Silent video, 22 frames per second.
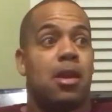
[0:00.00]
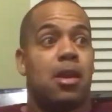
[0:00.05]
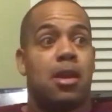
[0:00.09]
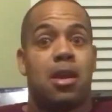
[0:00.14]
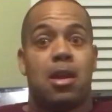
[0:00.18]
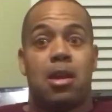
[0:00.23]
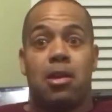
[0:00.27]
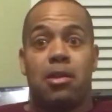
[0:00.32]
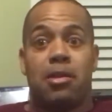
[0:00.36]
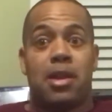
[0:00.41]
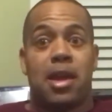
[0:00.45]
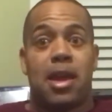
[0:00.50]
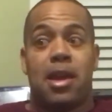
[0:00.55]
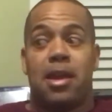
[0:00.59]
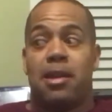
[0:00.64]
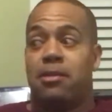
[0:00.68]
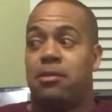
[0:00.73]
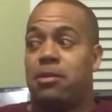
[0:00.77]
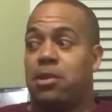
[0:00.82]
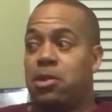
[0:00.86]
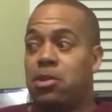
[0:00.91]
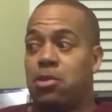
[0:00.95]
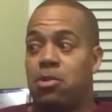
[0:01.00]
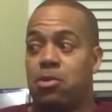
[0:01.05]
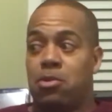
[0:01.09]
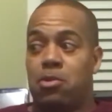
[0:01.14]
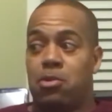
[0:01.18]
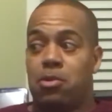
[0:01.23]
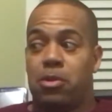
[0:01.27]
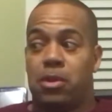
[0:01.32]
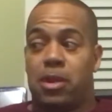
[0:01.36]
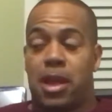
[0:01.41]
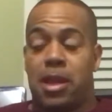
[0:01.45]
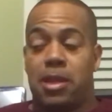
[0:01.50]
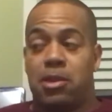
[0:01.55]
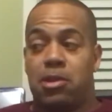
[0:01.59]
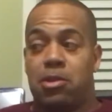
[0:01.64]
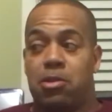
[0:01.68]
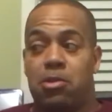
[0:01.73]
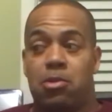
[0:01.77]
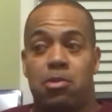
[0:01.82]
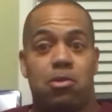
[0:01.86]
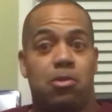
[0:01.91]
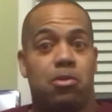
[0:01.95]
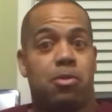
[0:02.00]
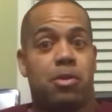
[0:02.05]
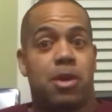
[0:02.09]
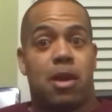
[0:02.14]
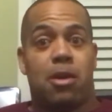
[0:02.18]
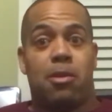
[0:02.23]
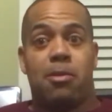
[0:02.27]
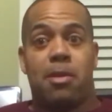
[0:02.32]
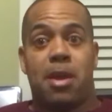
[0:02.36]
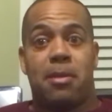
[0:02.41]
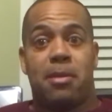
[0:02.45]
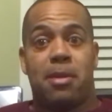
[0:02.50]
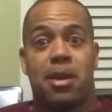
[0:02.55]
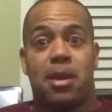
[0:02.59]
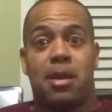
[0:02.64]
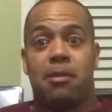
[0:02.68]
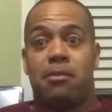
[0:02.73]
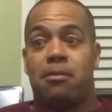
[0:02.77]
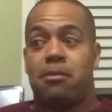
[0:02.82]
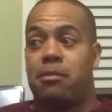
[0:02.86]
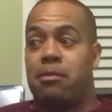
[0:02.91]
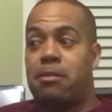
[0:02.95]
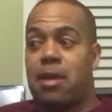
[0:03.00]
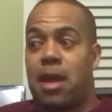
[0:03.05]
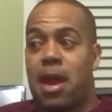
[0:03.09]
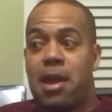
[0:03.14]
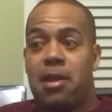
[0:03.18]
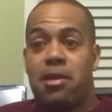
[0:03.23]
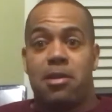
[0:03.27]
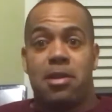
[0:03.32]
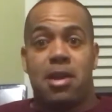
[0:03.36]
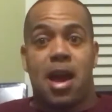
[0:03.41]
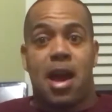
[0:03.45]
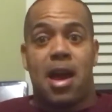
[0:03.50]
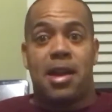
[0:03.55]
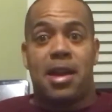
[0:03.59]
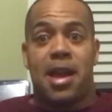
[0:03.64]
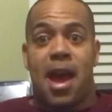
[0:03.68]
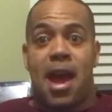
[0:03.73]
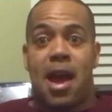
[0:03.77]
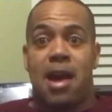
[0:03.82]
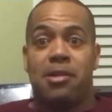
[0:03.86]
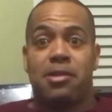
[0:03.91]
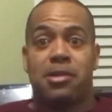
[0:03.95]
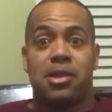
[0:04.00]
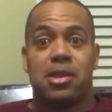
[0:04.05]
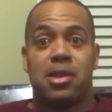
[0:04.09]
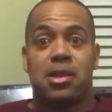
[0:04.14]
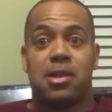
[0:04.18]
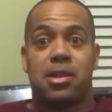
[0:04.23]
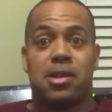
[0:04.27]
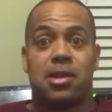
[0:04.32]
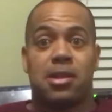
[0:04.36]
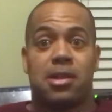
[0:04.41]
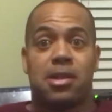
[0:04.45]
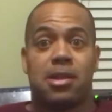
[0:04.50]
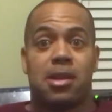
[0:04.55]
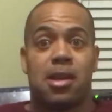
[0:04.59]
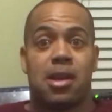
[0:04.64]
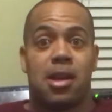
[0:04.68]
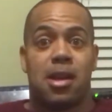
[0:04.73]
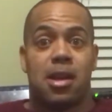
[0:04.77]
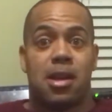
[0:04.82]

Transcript: And they do, maybe 8 or 9 houses